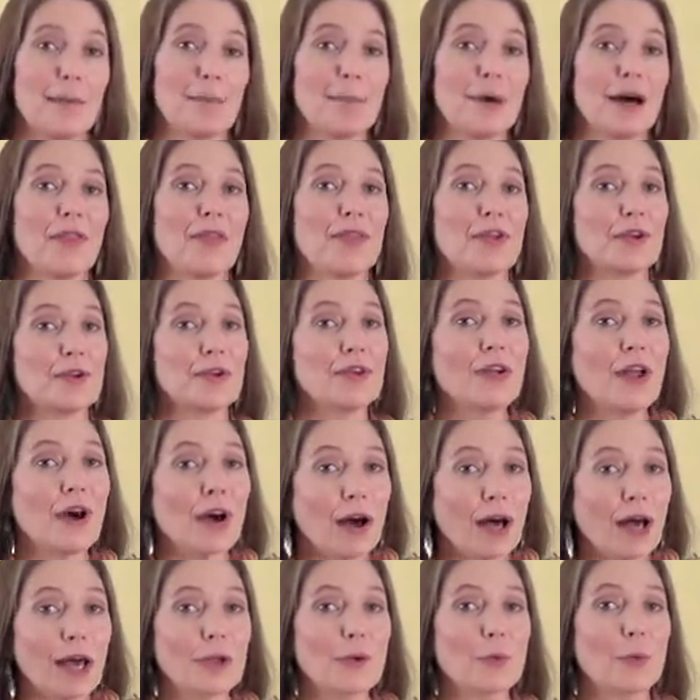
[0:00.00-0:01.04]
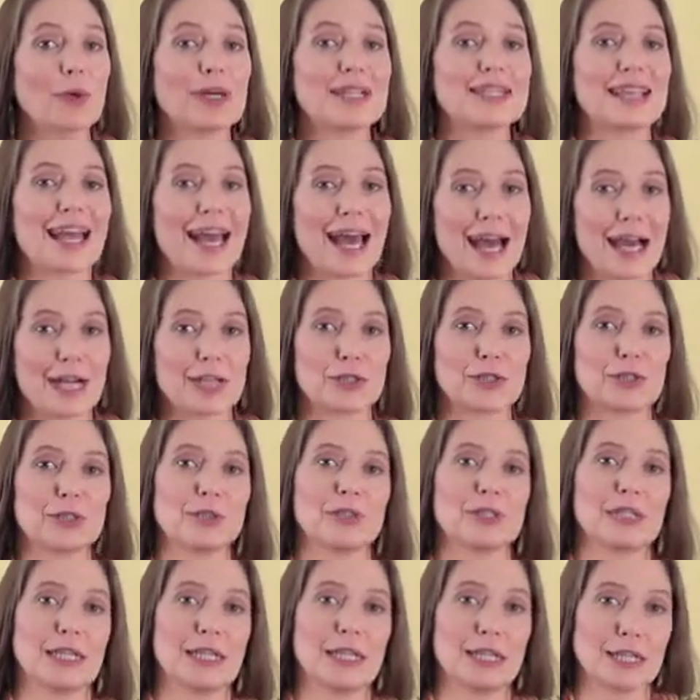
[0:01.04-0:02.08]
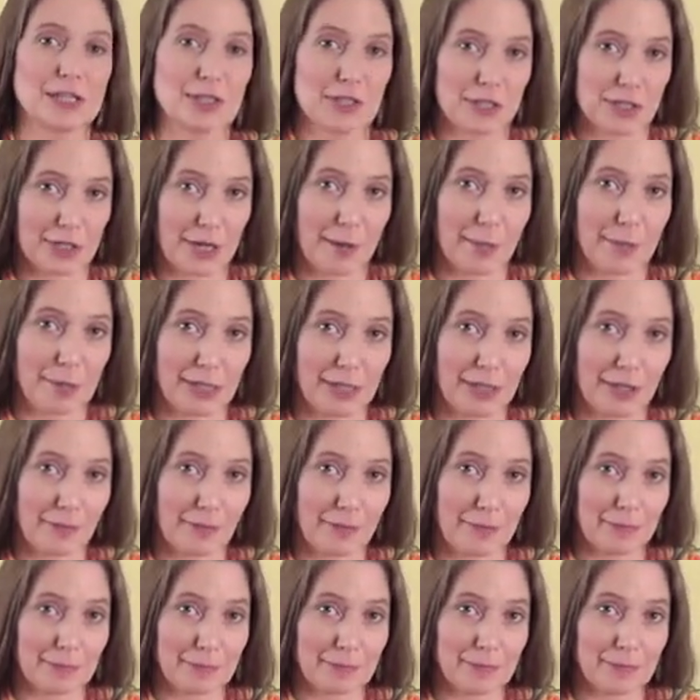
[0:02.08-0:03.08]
but they're not what's actually stopping you.